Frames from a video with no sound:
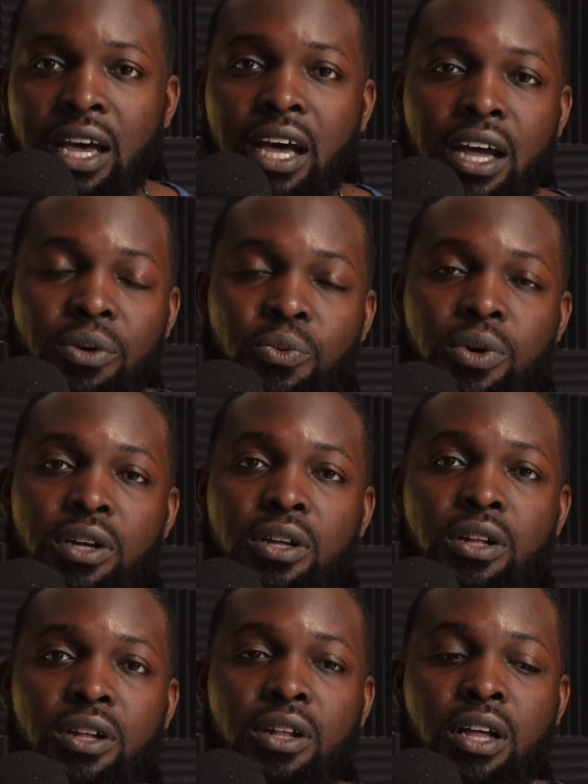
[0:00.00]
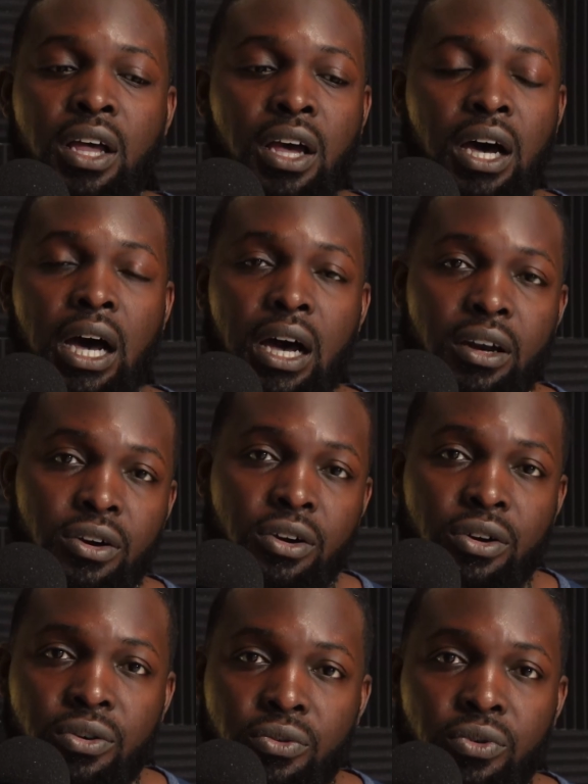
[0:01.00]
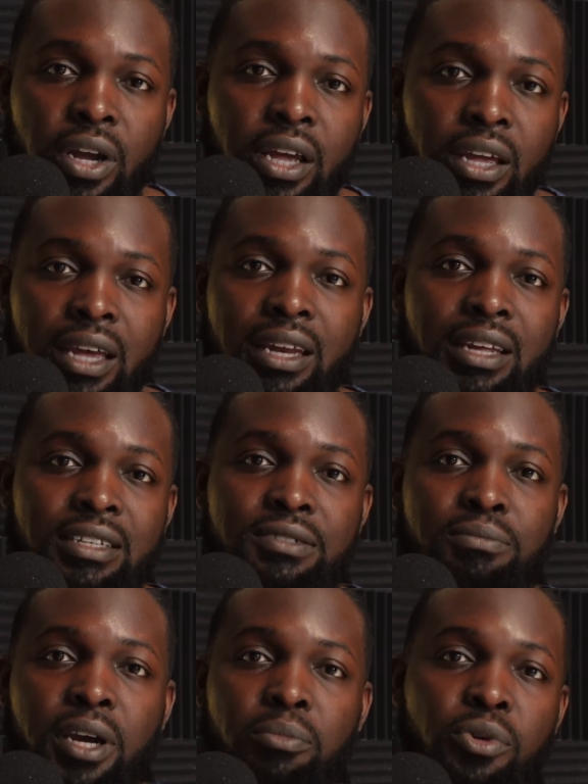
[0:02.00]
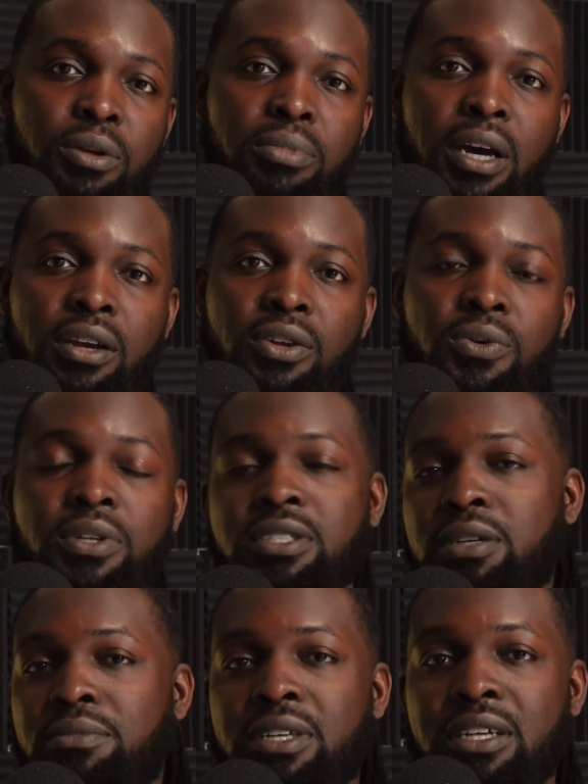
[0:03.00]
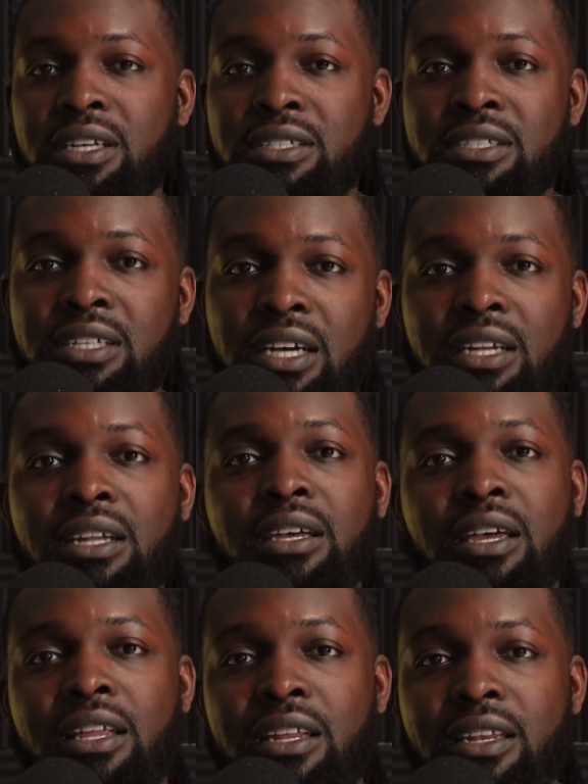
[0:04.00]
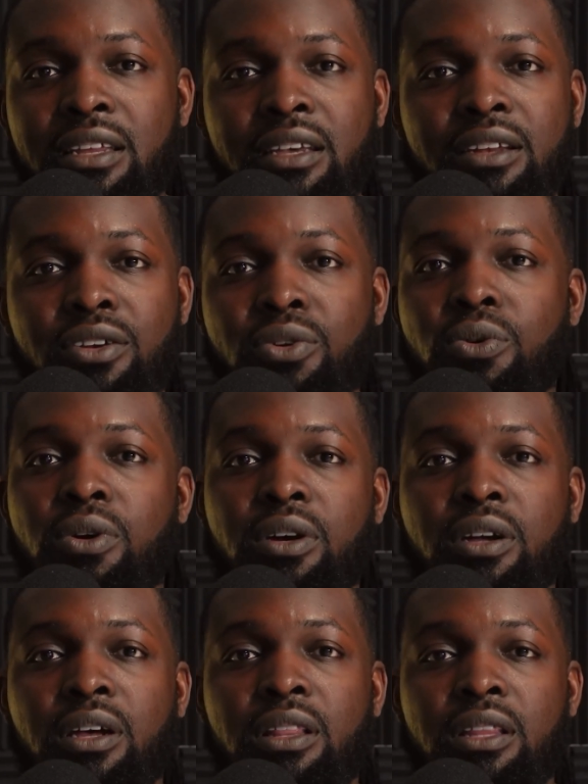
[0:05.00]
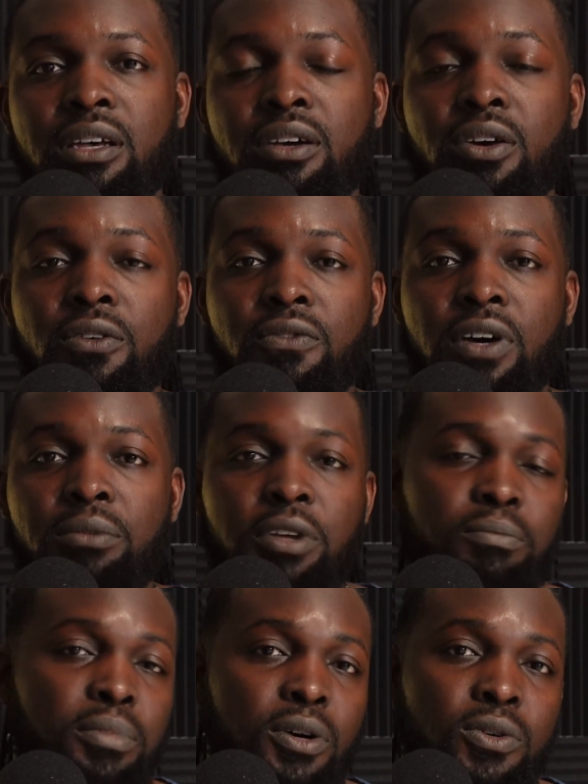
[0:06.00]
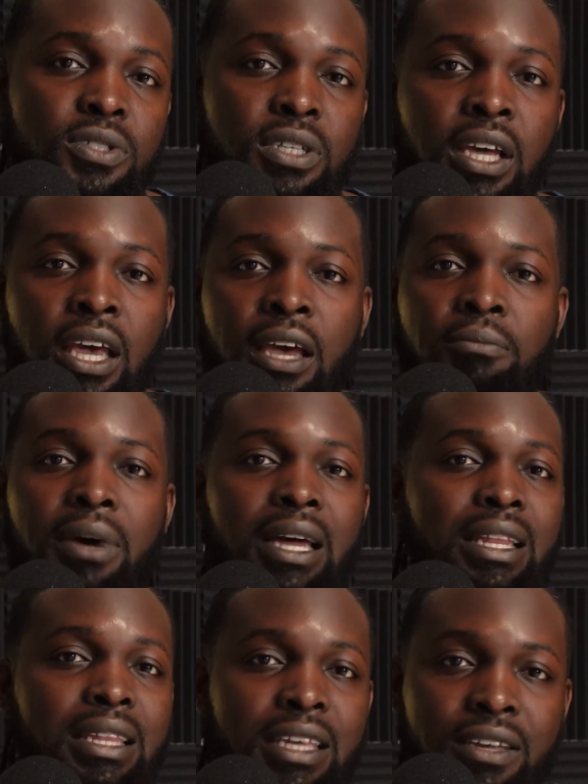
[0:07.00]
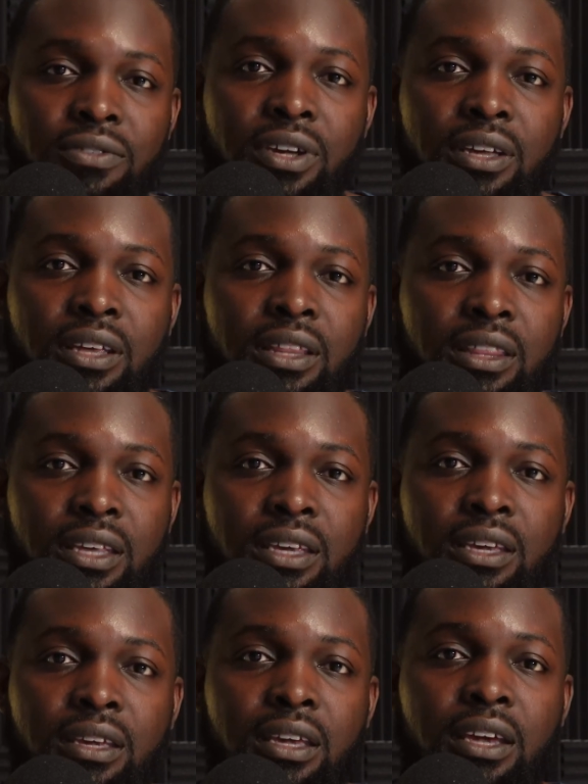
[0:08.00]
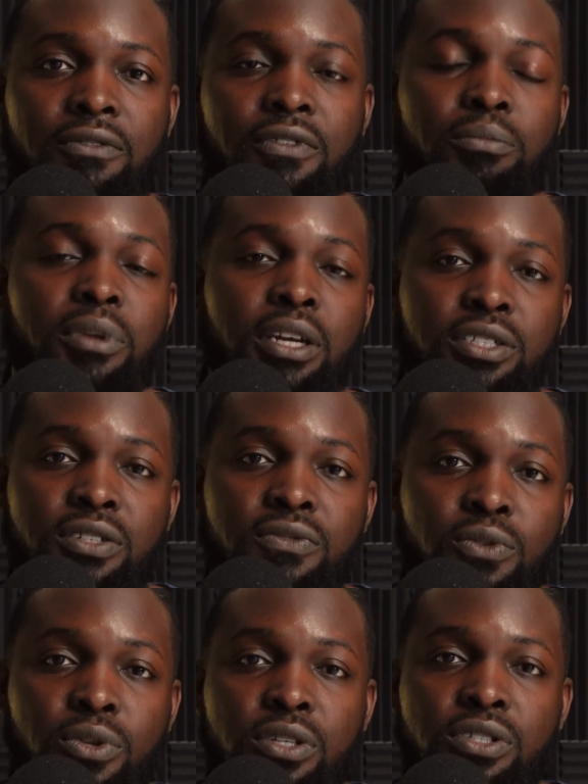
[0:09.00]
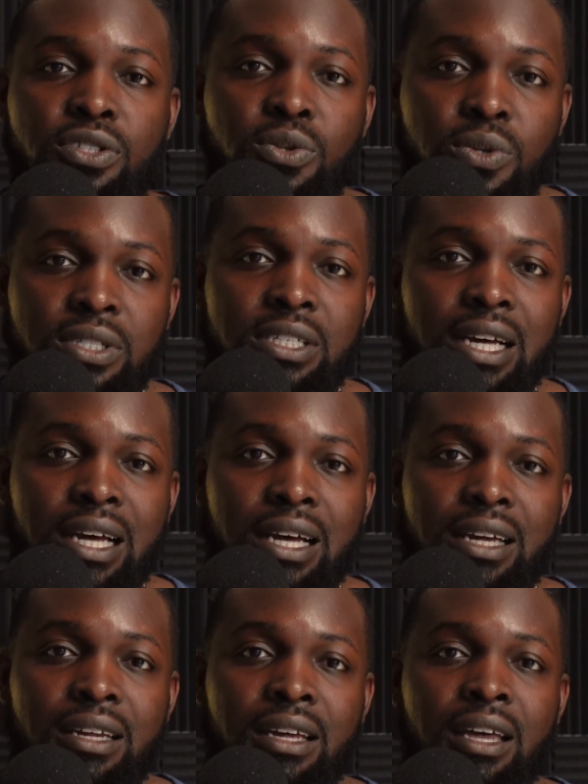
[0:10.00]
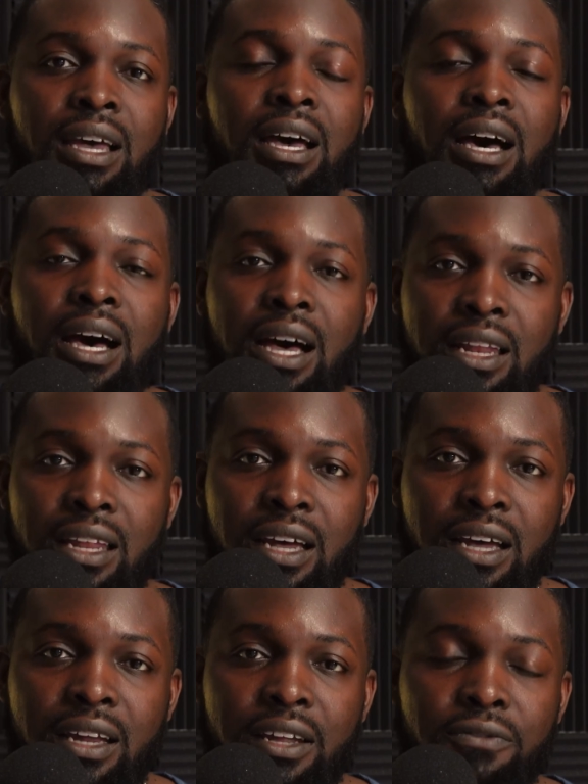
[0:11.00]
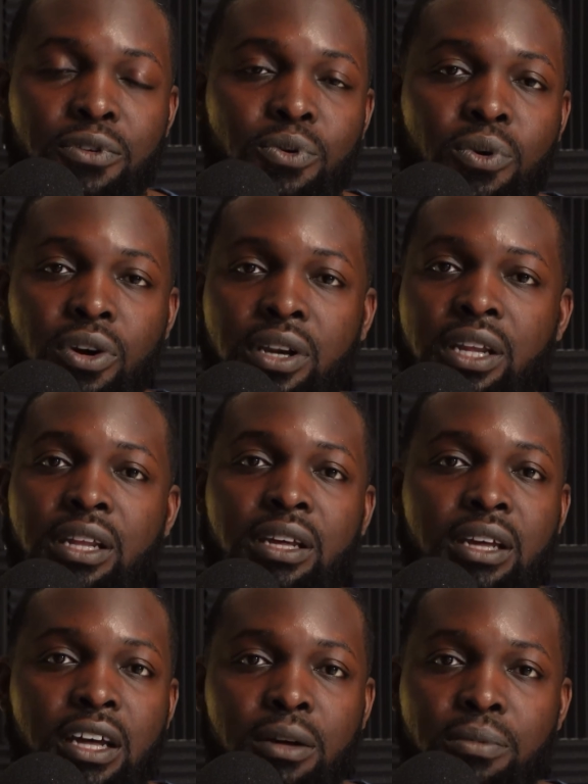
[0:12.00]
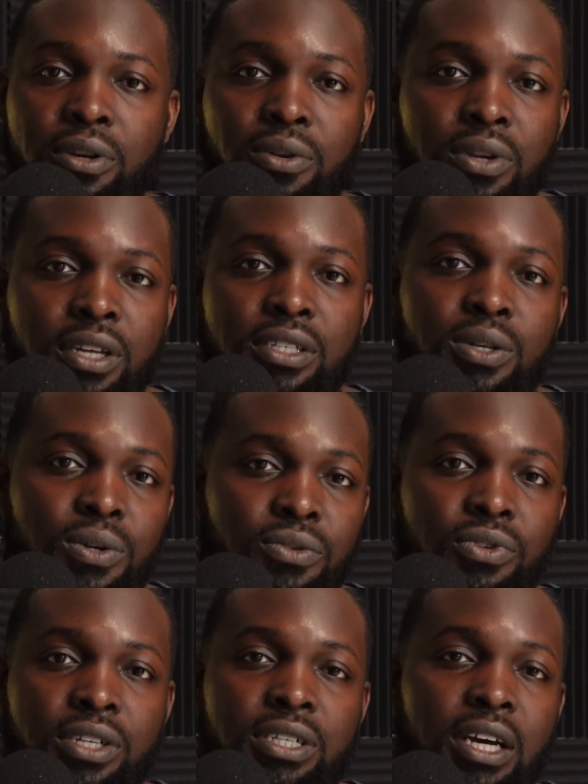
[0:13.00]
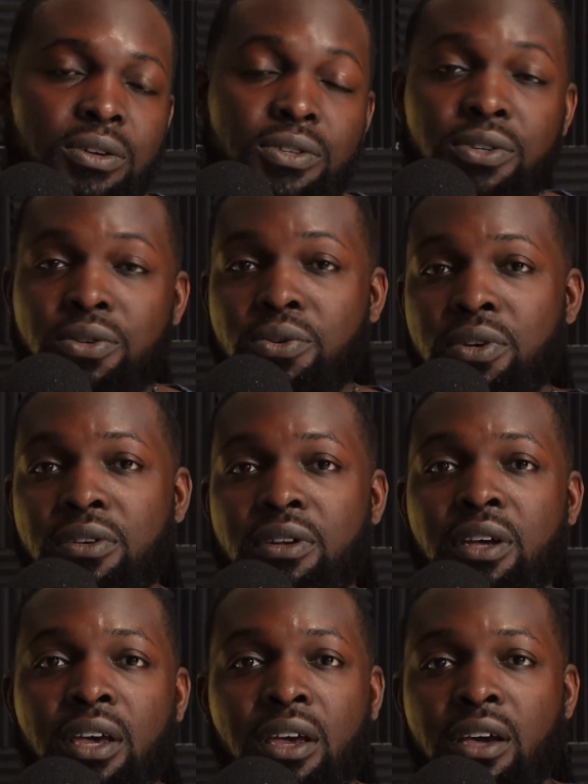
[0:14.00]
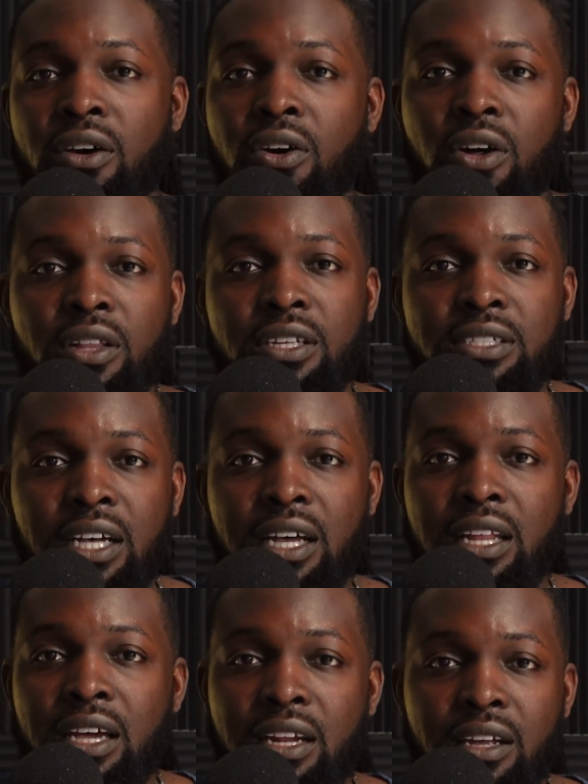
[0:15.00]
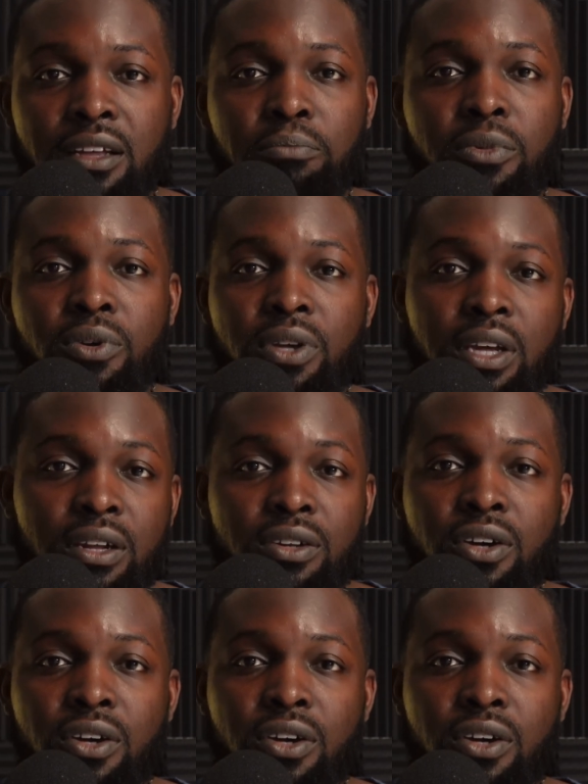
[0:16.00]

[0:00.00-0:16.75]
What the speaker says: I will honor Ray and his memory by doing something his son did during the GoFundMe post by leaving the information for the suicide hotline. If you are needing help and you need someone to reach out to, you can call this hotline and communicate and